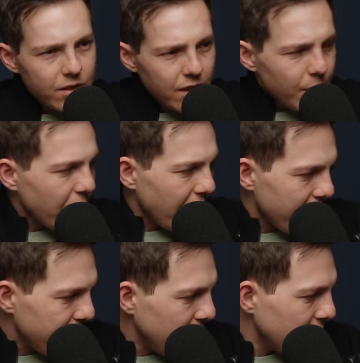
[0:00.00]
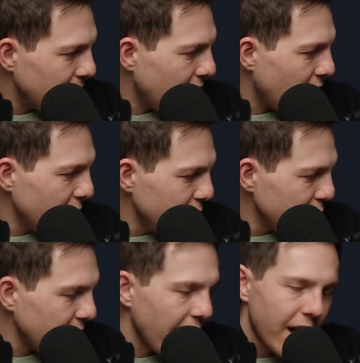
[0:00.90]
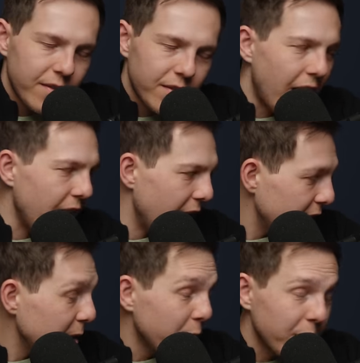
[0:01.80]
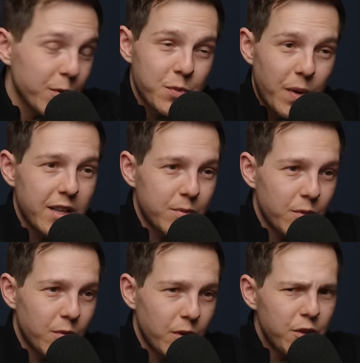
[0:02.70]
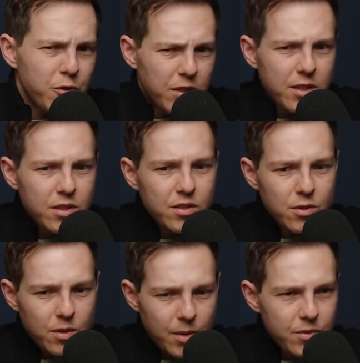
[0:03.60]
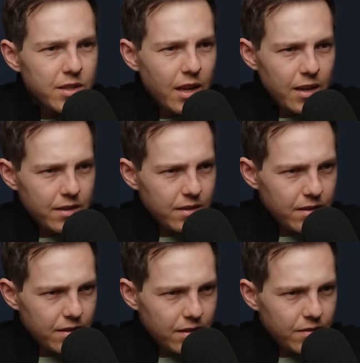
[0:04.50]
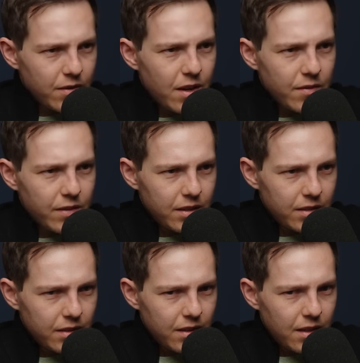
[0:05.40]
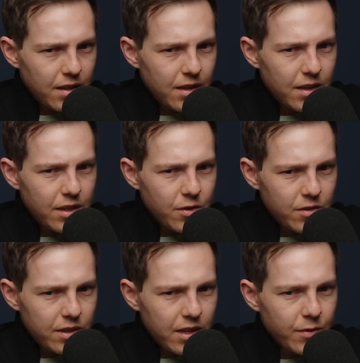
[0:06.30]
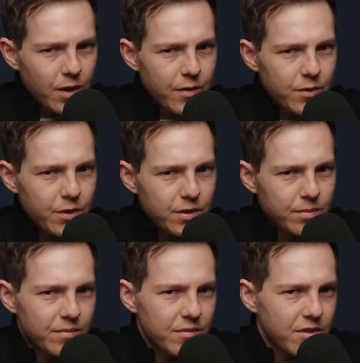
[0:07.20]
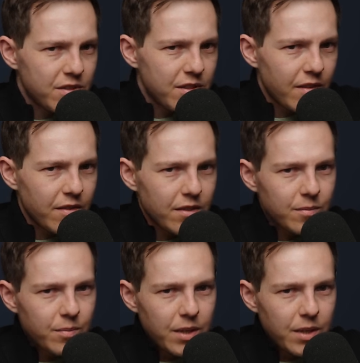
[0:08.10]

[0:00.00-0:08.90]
Let's talk about caffeine. I'll yeah. usually have. I, I, think I'm pretty responsible for it. Usually two cups a day. That's a great coffee. amount of caffeine. Usually never after seven